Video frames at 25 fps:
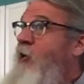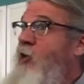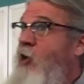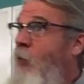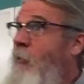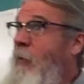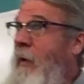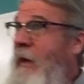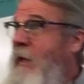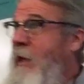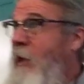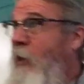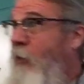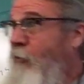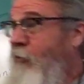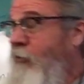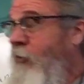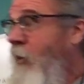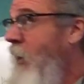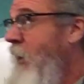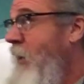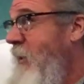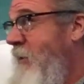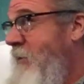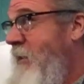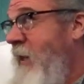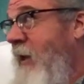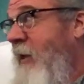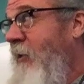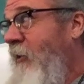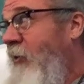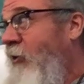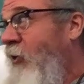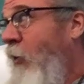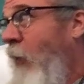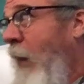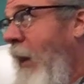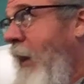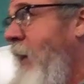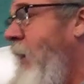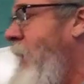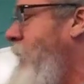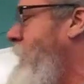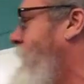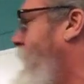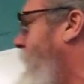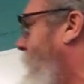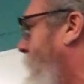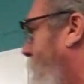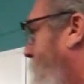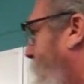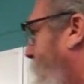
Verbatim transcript: nobody else did it the way he did it